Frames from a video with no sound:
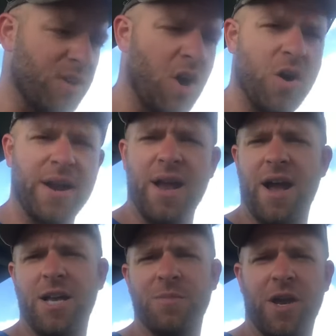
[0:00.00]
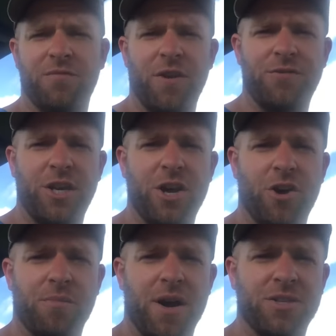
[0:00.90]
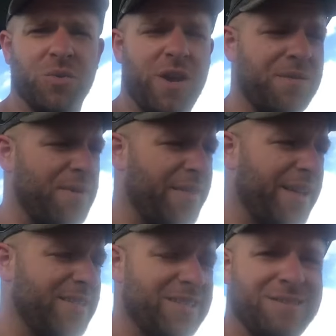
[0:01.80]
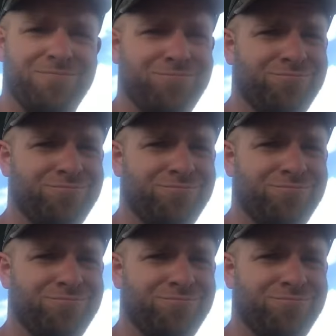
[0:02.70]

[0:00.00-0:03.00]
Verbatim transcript: Oh, I got guys making 1500 bucks a week. Man, that's,